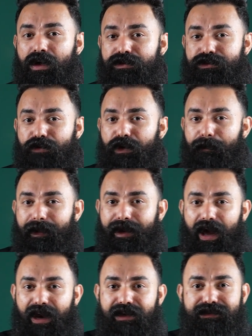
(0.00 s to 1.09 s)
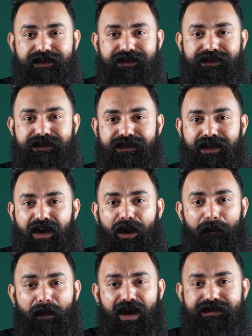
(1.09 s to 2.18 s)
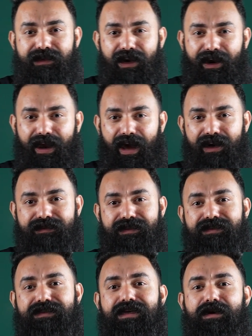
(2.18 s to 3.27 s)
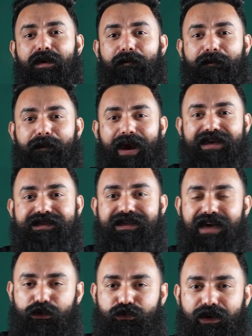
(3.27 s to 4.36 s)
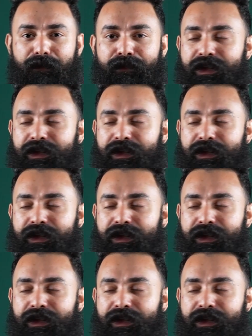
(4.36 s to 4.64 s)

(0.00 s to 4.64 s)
CVP analysis, marginal analysis, pricing as well.